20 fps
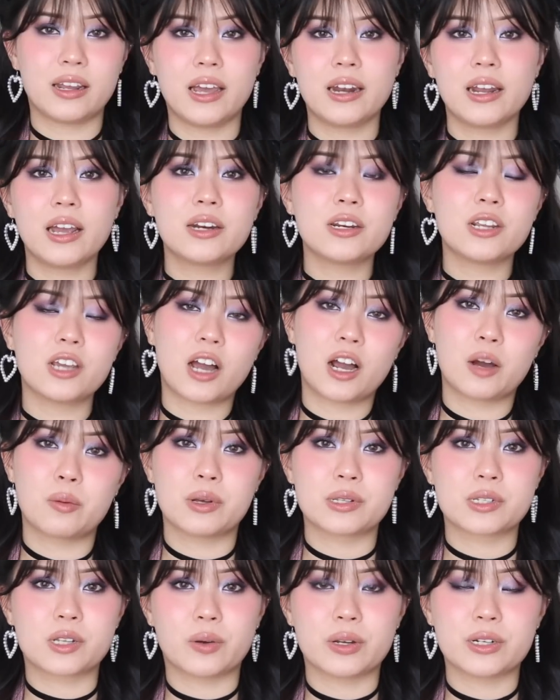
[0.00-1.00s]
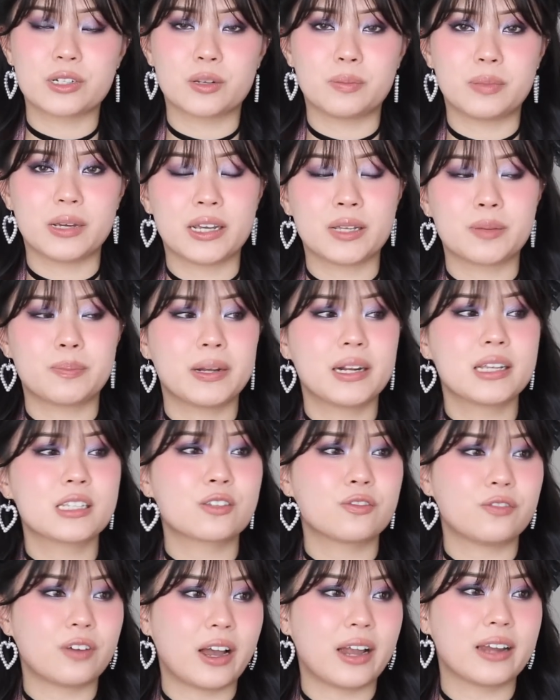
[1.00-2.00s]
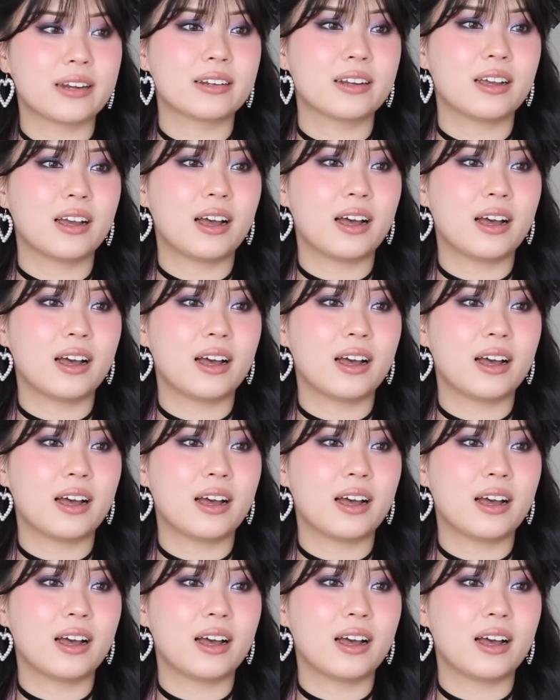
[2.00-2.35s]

And I knew I was going to be, but it's fine.